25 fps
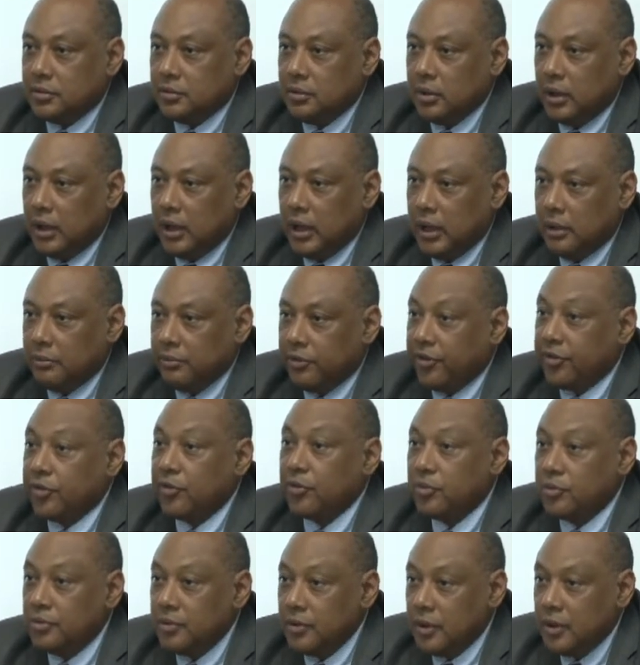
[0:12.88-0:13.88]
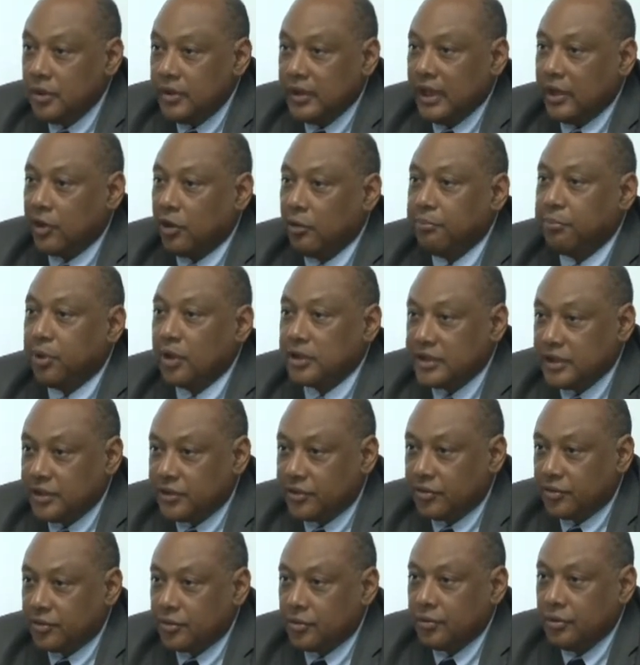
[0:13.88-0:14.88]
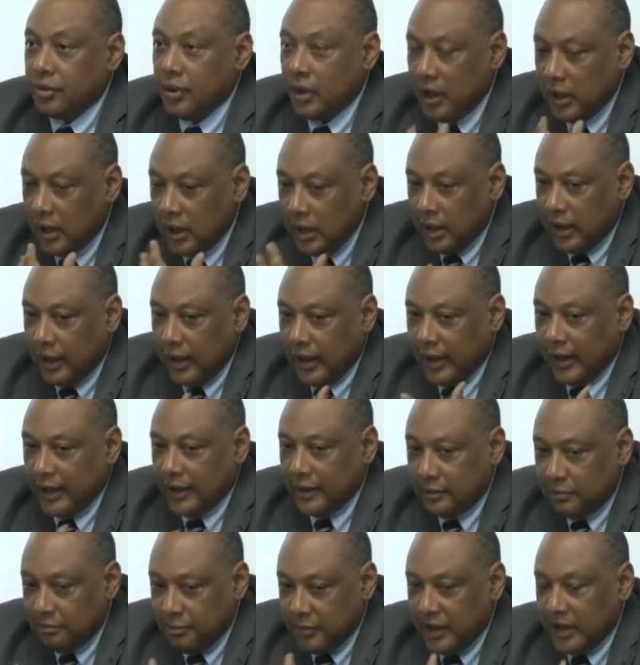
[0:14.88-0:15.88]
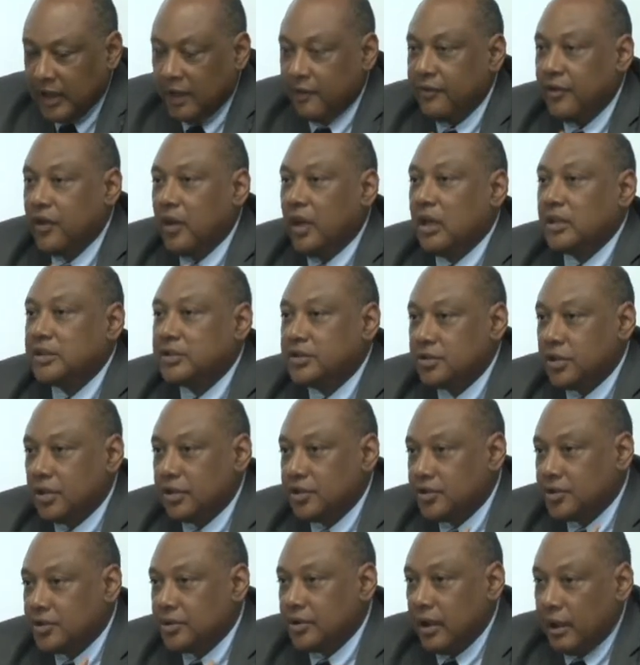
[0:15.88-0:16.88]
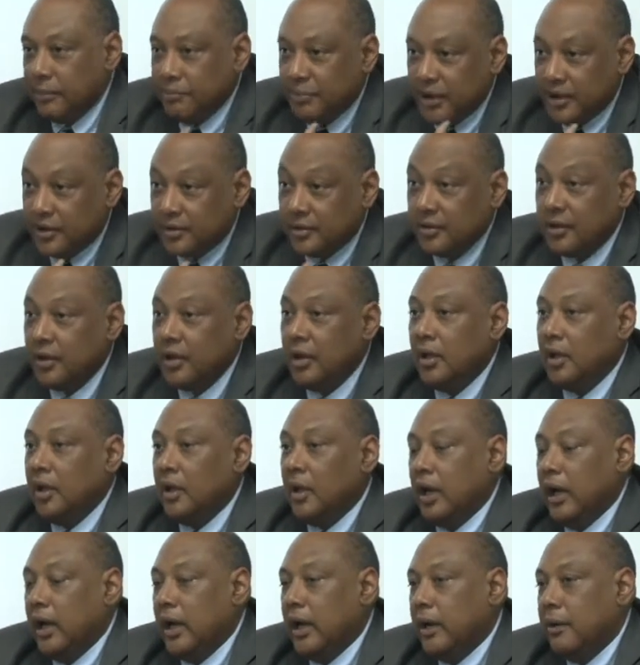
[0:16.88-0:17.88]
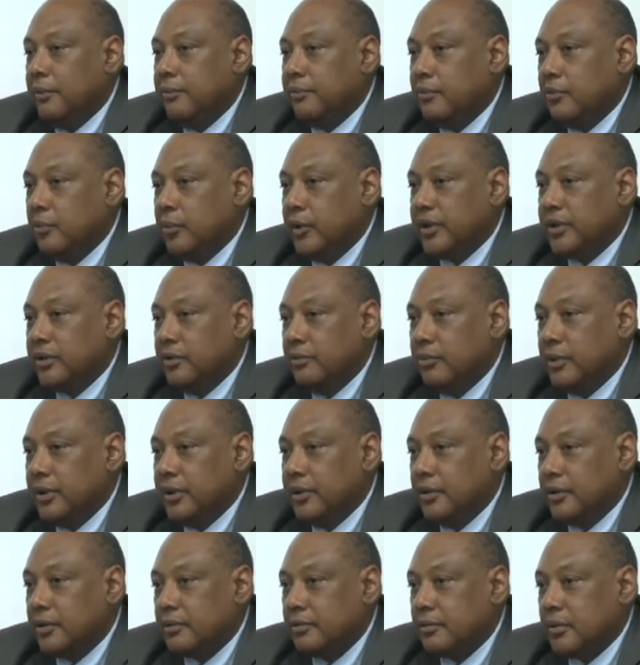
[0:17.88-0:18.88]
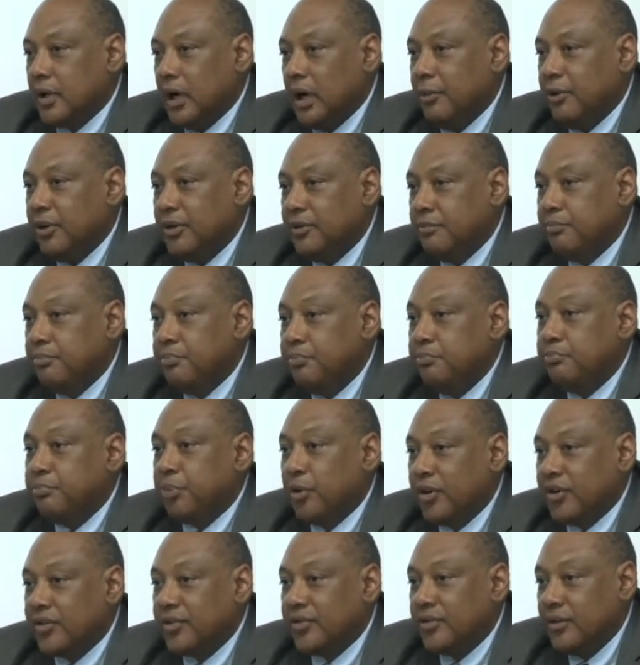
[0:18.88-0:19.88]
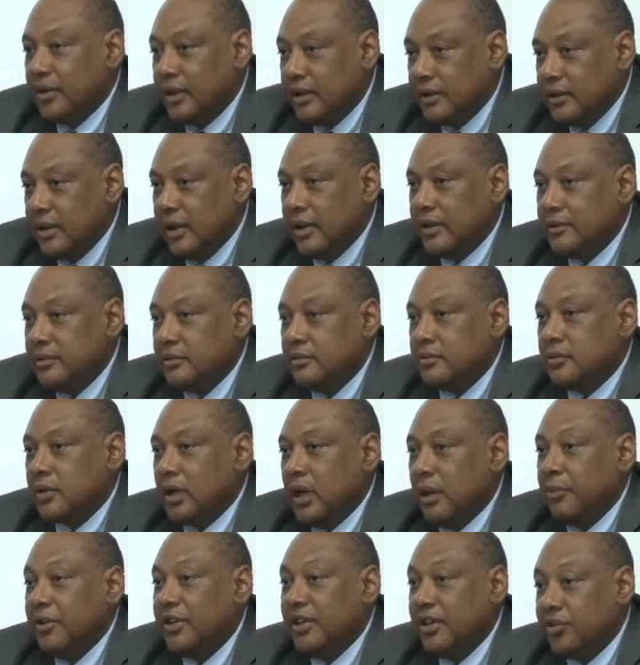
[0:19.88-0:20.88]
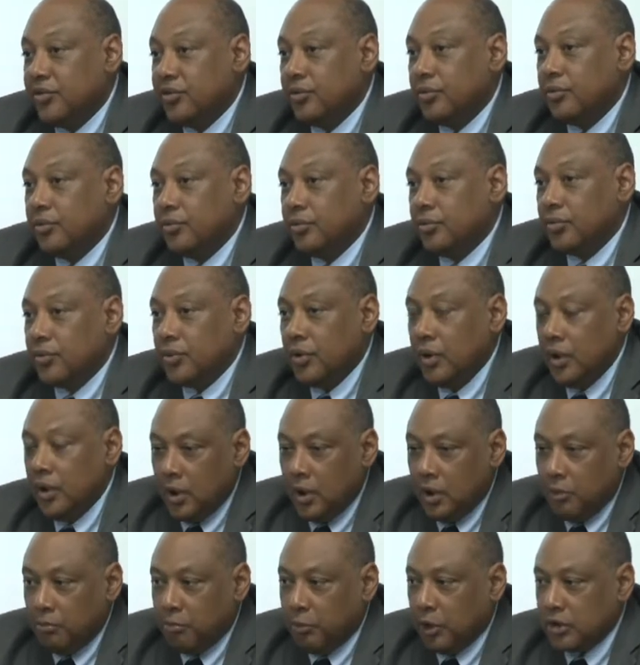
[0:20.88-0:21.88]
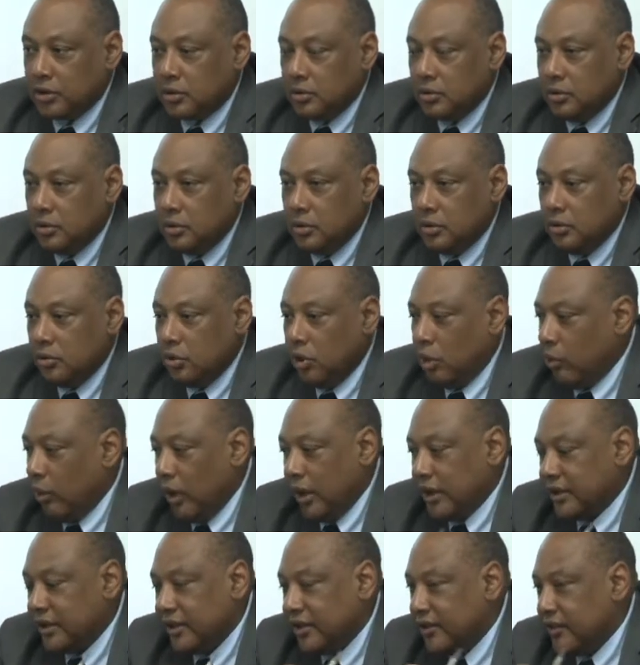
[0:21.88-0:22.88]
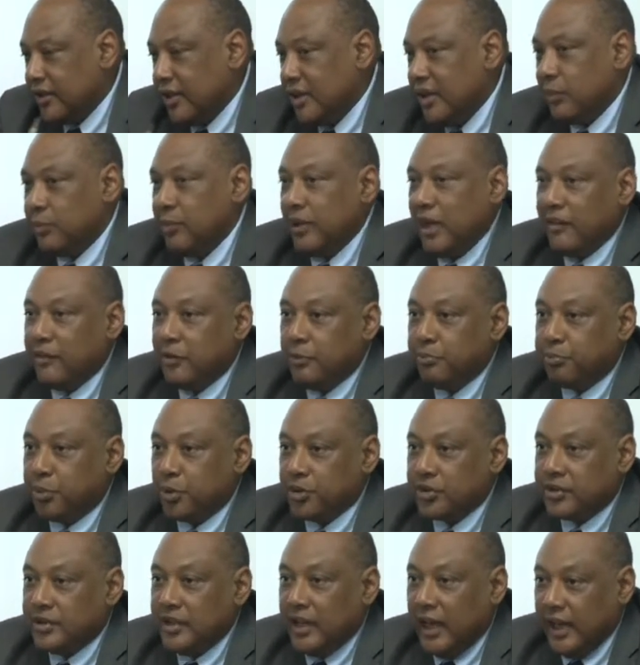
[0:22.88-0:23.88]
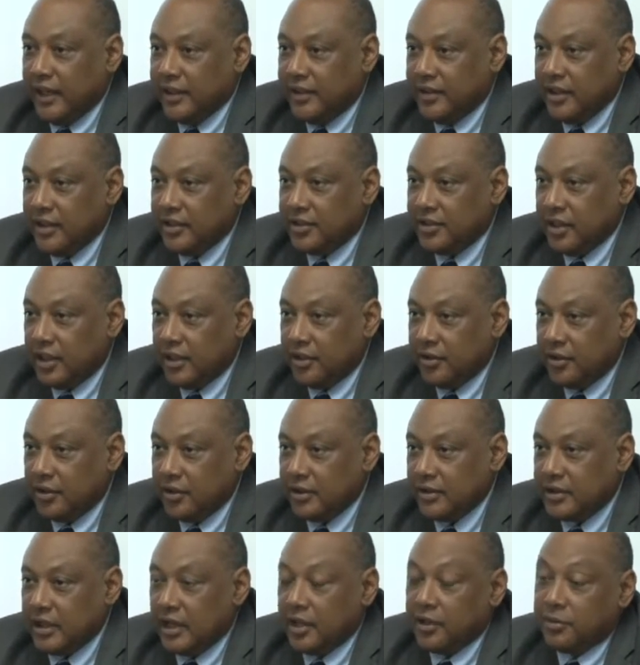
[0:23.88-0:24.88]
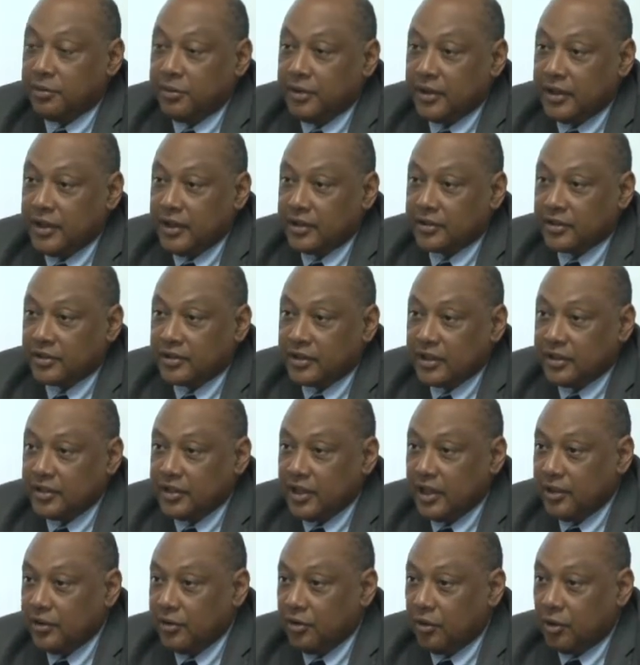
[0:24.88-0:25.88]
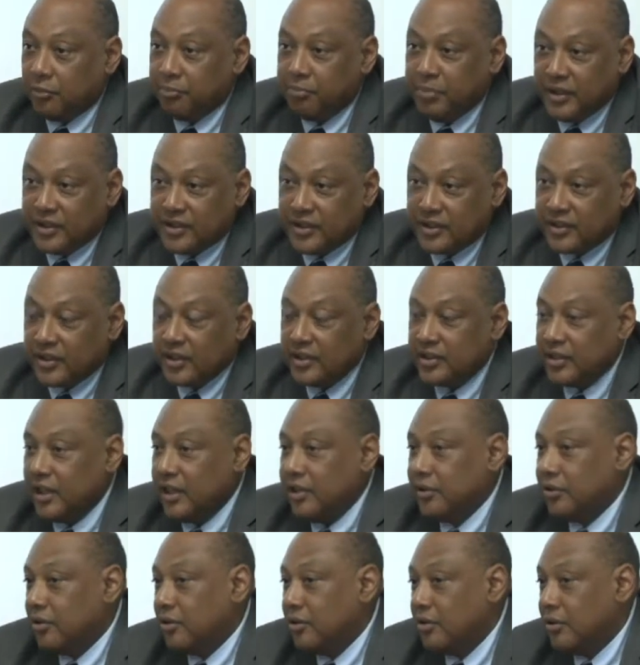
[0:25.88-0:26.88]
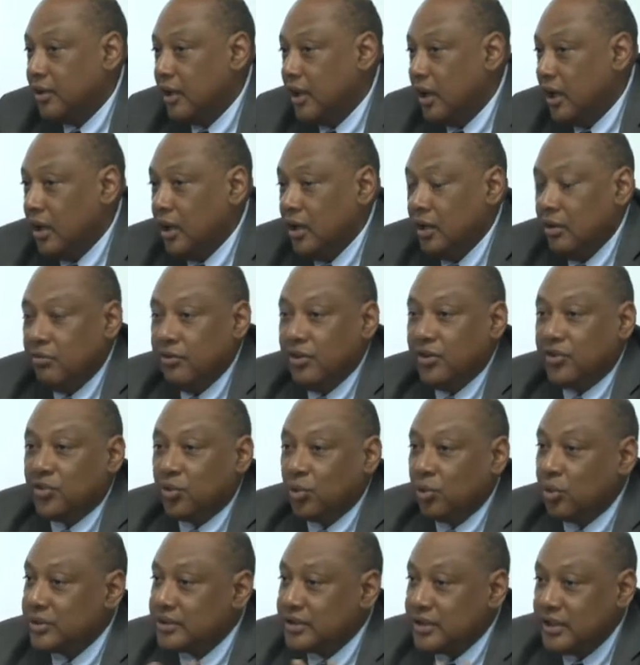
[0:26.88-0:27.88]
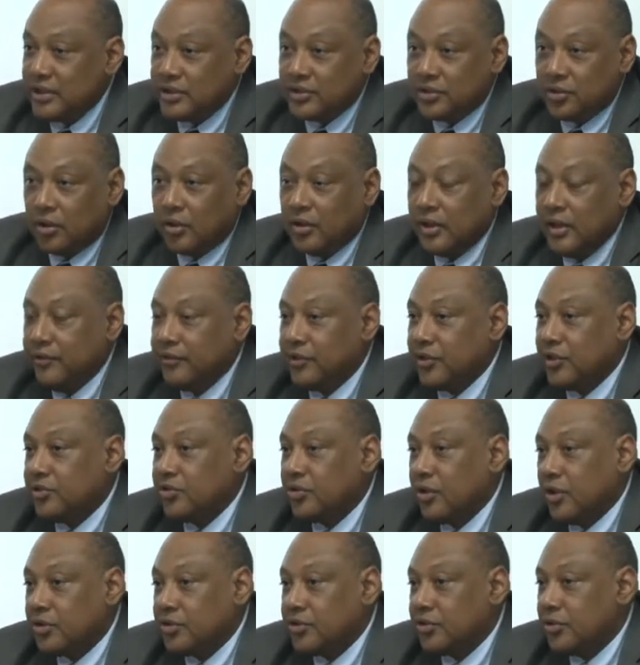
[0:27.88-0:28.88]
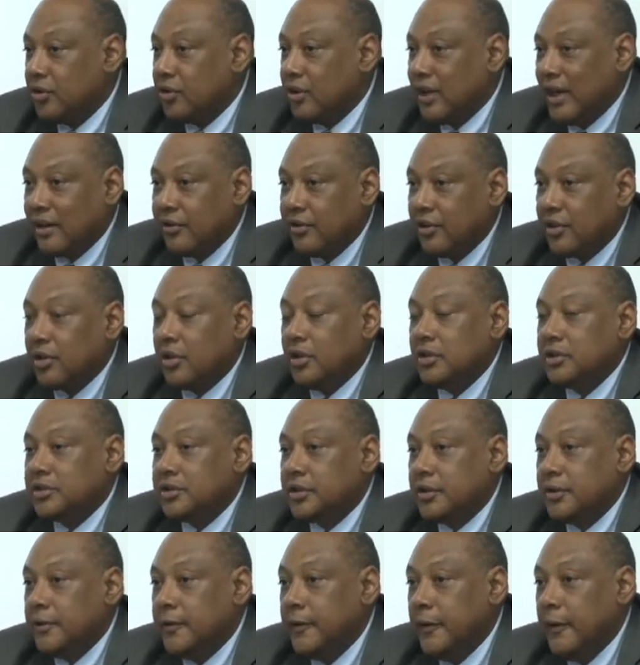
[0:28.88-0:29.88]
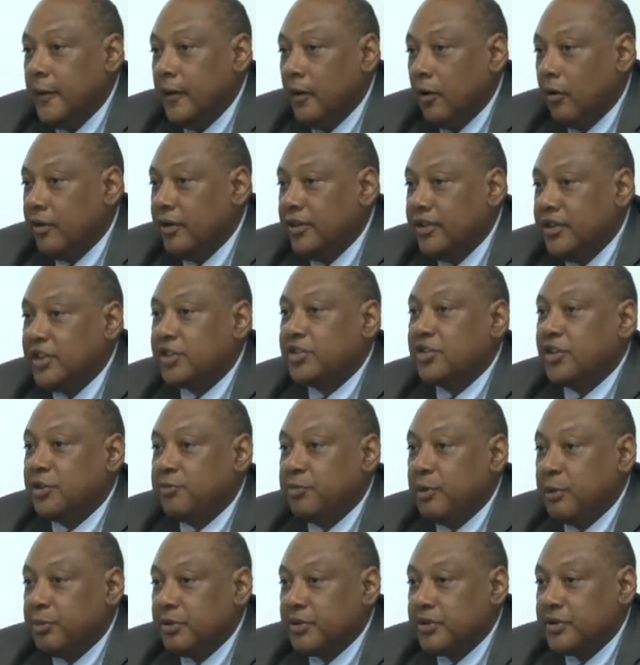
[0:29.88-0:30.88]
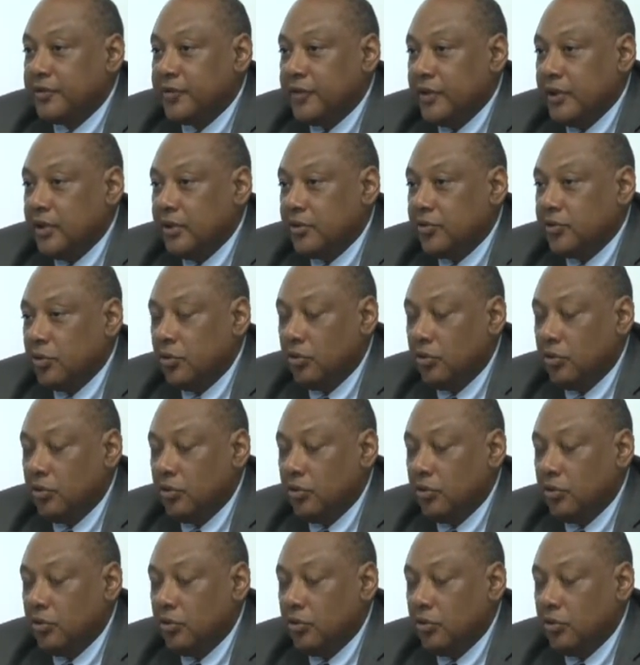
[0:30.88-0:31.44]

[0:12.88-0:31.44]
um, through, get our budgets through, and may have lost touch a bit um, with, with the common person and, and common issues. But no one can say that we haven't pushed the IT agenda, telecommunications agenda, or business agenda, or resources, or infrastructure, or agriculture, or indigenous people's affairs.